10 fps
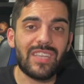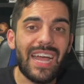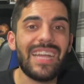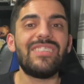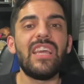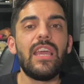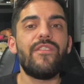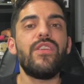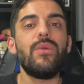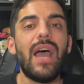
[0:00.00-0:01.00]
Guys,
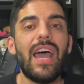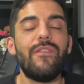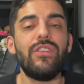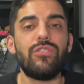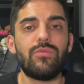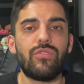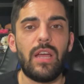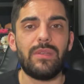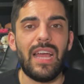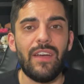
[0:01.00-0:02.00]
if you haven't
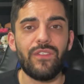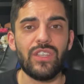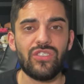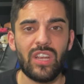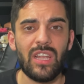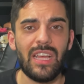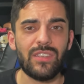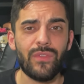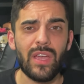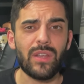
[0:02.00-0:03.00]
subscribed to Anthony's channel
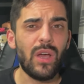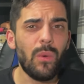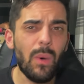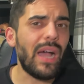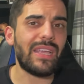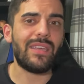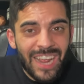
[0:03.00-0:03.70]
as of yet, why?